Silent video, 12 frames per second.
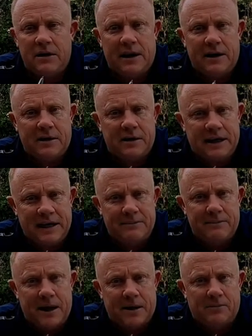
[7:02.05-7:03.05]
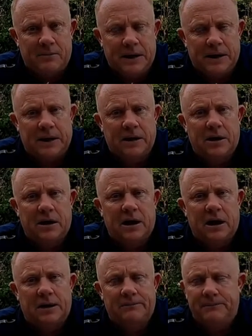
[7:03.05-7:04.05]
then email me,
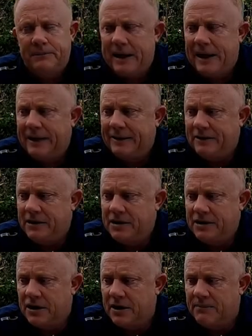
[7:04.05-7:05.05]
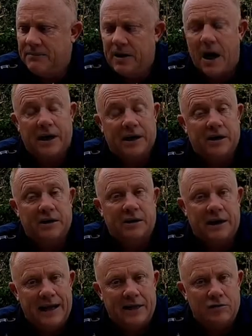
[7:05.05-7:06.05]
I
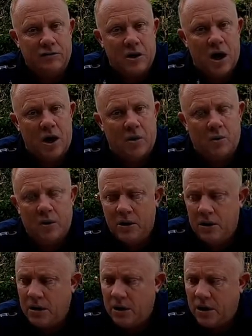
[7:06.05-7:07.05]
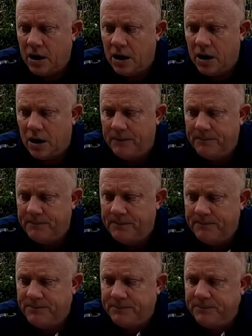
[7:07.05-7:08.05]
can let you know
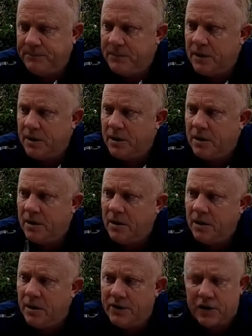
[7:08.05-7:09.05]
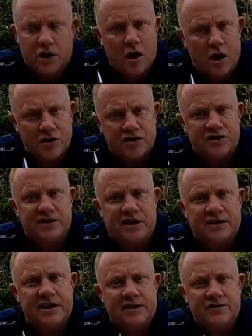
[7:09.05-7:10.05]
the costs,
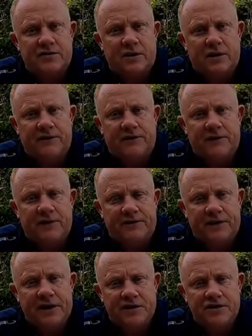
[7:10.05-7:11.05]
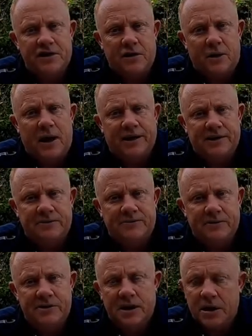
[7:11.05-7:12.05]
etc., of these new
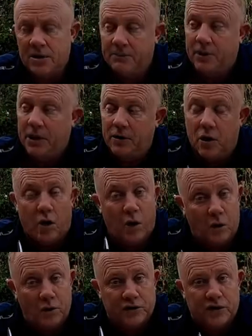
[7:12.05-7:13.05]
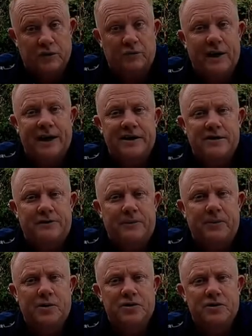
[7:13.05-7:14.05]
items. But all new range for
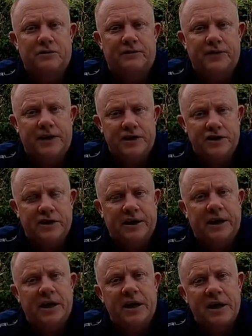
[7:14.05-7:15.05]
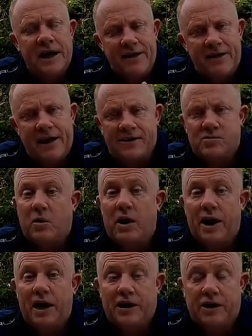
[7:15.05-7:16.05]
Bushnell for this year. That's
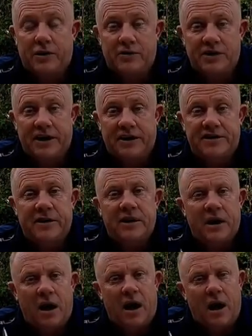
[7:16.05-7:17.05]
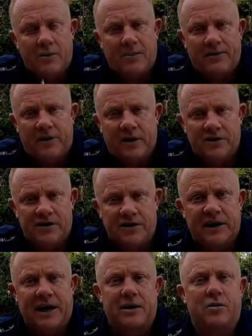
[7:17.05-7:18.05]
why I use it. I hope I've
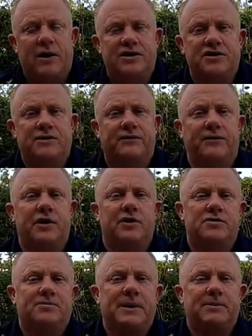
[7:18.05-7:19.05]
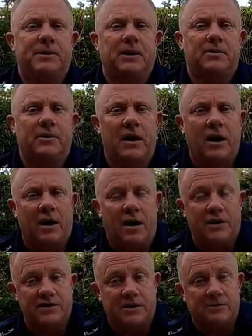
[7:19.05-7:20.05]
answered that question for those people that are
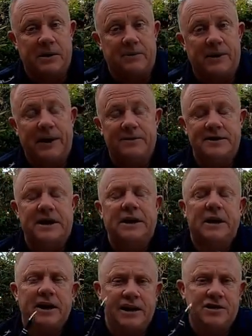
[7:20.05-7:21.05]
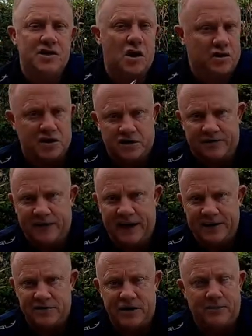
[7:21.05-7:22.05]
asking me about it. It's not just for
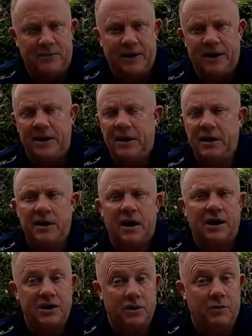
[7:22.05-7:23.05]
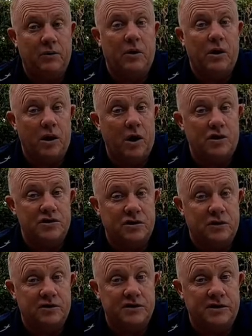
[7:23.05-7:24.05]
lasering the pin. I do lots
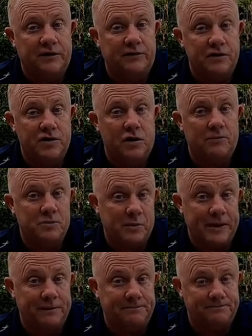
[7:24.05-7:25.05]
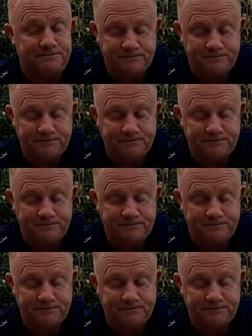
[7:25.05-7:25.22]
and lots of different jobs with it.